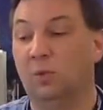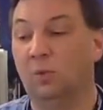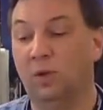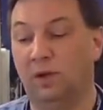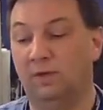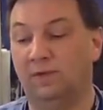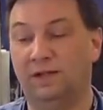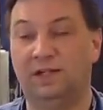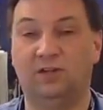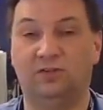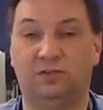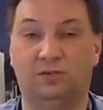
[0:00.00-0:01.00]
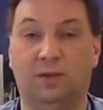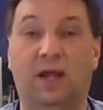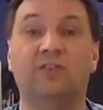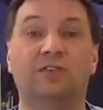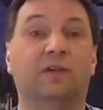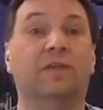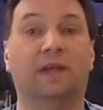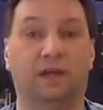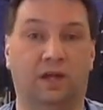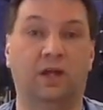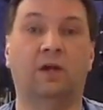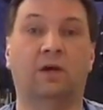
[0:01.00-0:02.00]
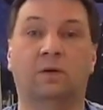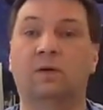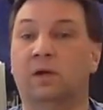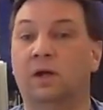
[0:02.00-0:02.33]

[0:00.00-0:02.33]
where they need to escalate care.